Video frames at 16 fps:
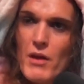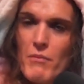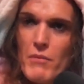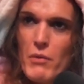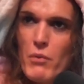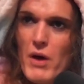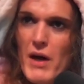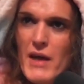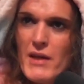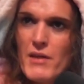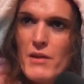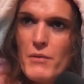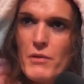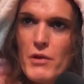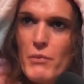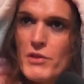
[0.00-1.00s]
But what I ended
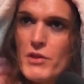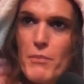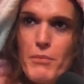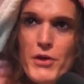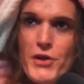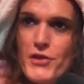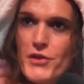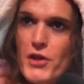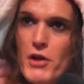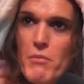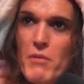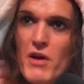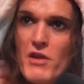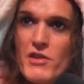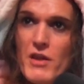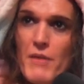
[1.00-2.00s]
up doing was I pushed too
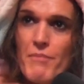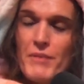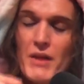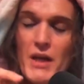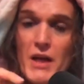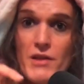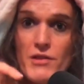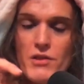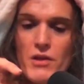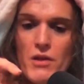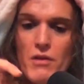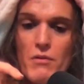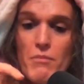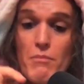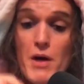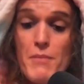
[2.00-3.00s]
much, and
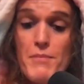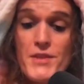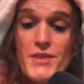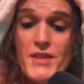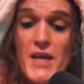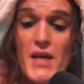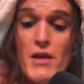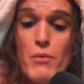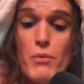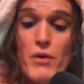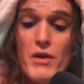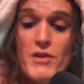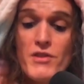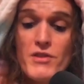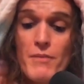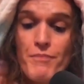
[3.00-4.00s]
so my mistake
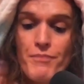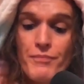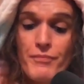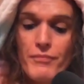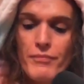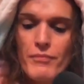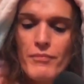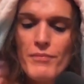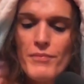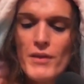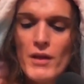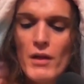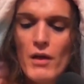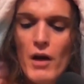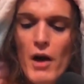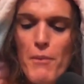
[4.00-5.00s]
was
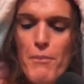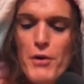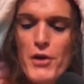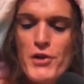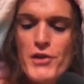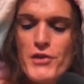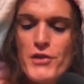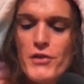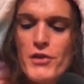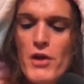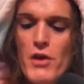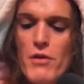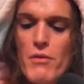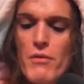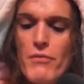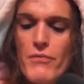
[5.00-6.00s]
I pushed
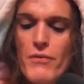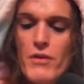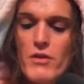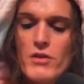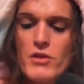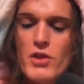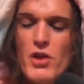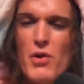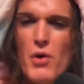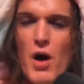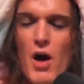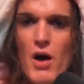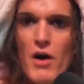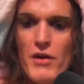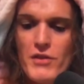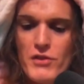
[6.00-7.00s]
too
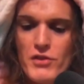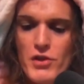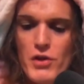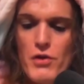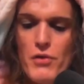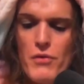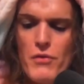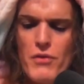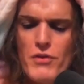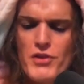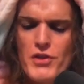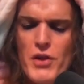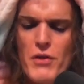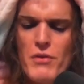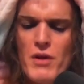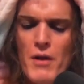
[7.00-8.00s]
hard too
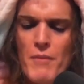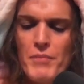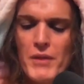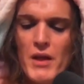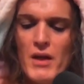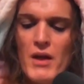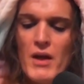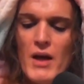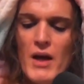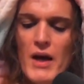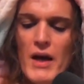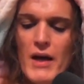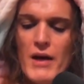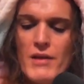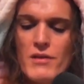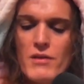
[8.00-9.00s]
soon,
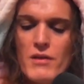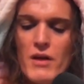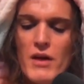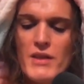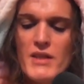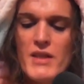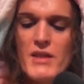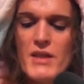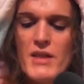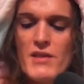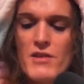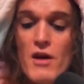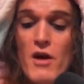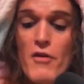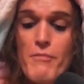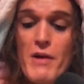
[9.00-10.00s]
and I did this
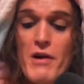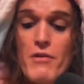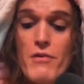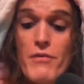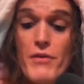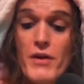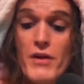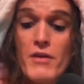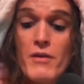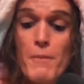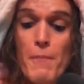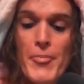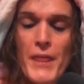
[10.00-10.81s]
half marathon.